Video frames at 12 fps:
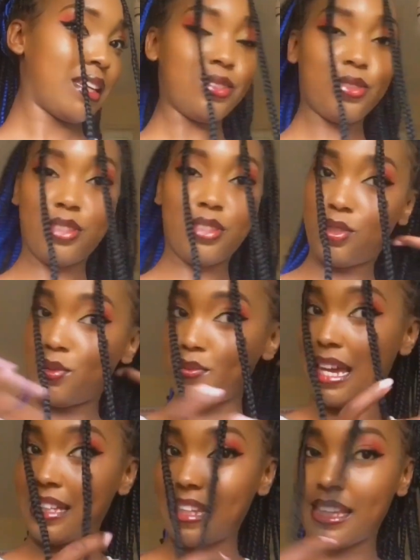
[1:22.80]

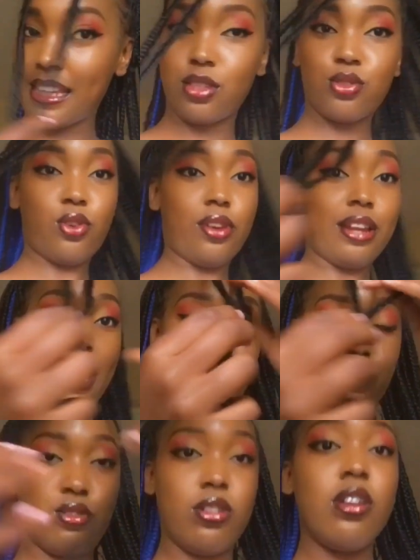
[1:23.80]
tunatumia chenye tuko
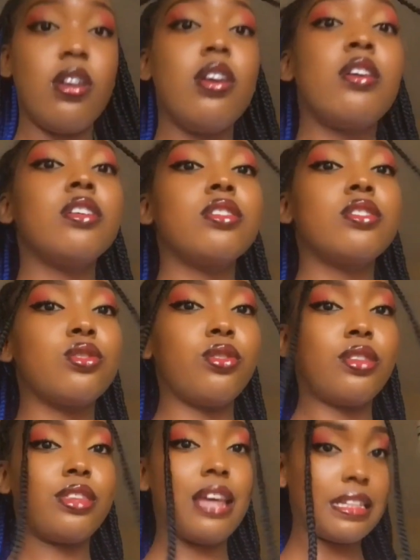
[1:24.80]
nacho
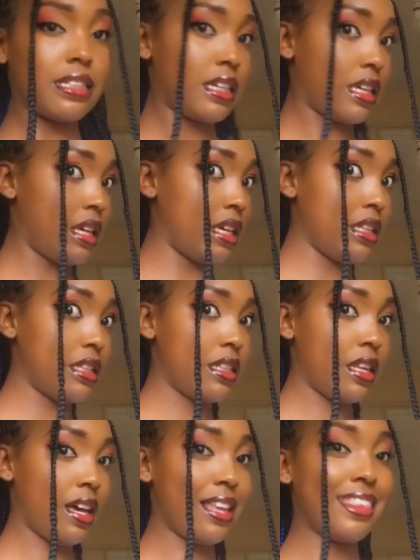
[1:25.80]
so that is
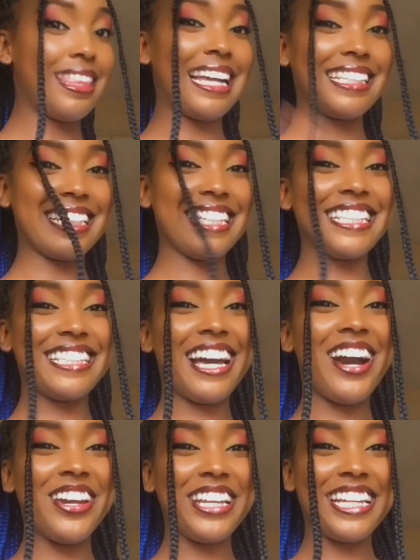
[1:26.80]
that is
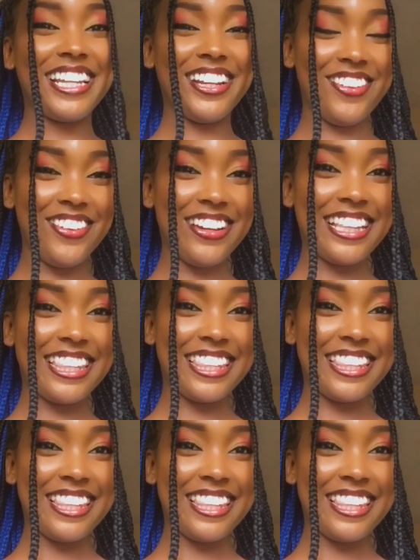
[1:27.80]
how it looks